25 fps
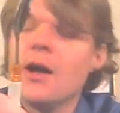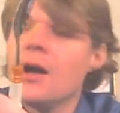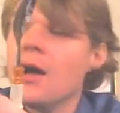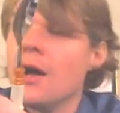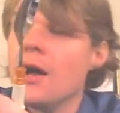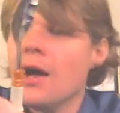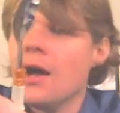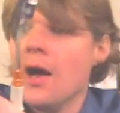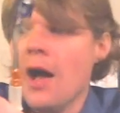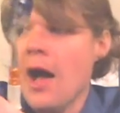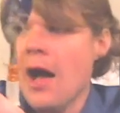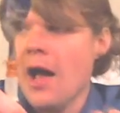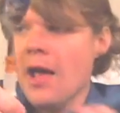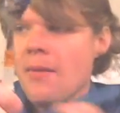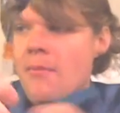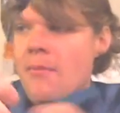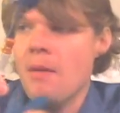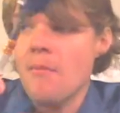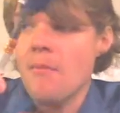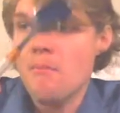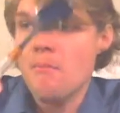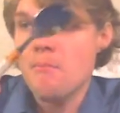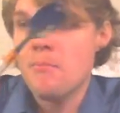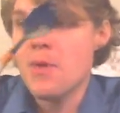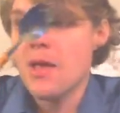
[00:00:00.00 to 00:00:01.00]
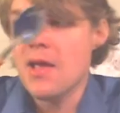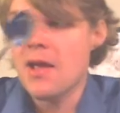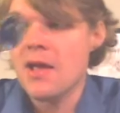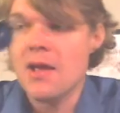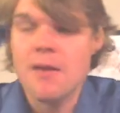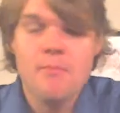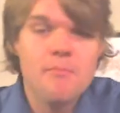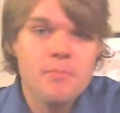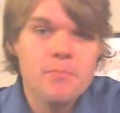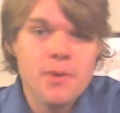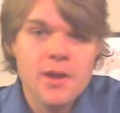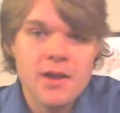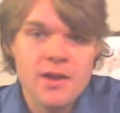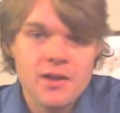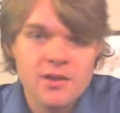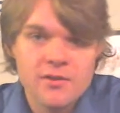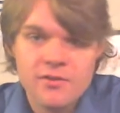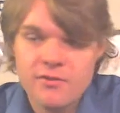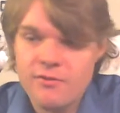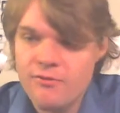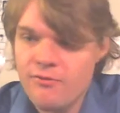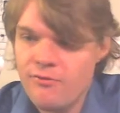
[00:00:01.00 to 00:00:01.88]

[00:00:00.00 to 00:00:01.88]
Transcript: Uh, I'm a big, big